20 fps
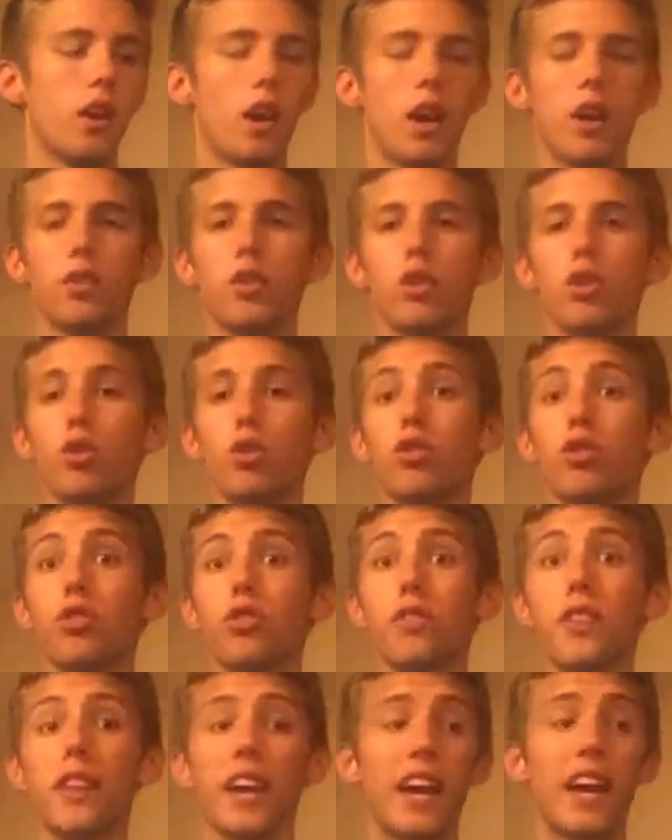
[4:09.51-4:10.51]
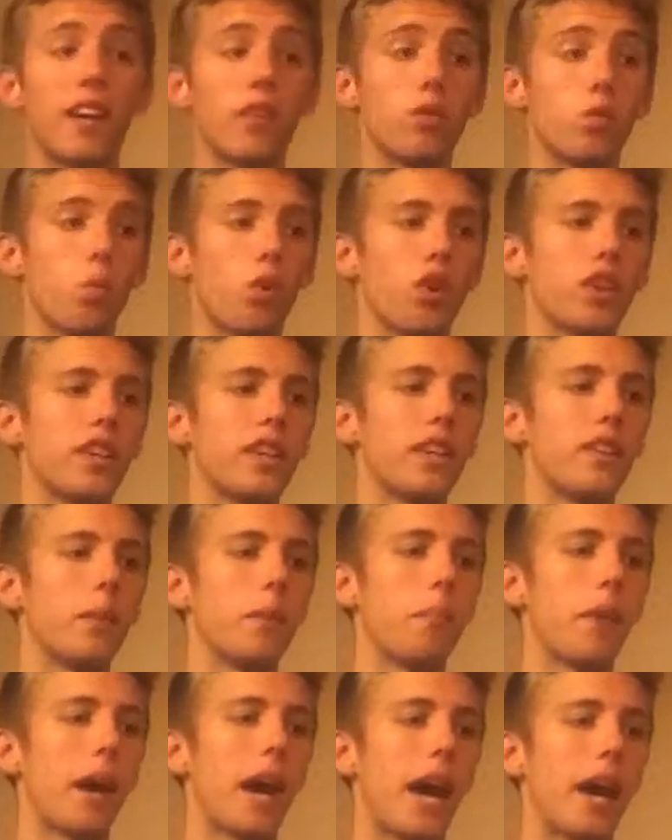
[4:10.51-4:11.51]
A solution that has worked in the
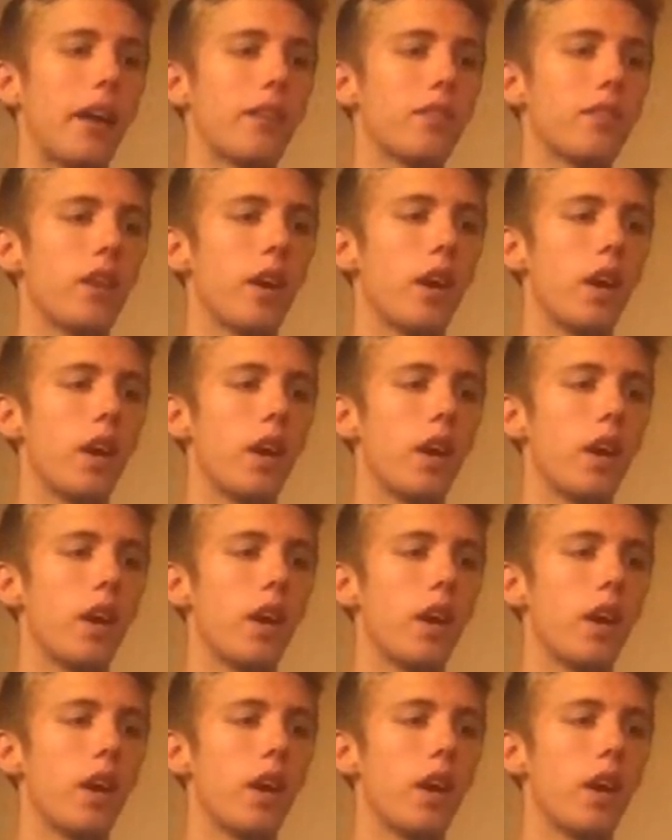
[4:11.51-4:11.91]
past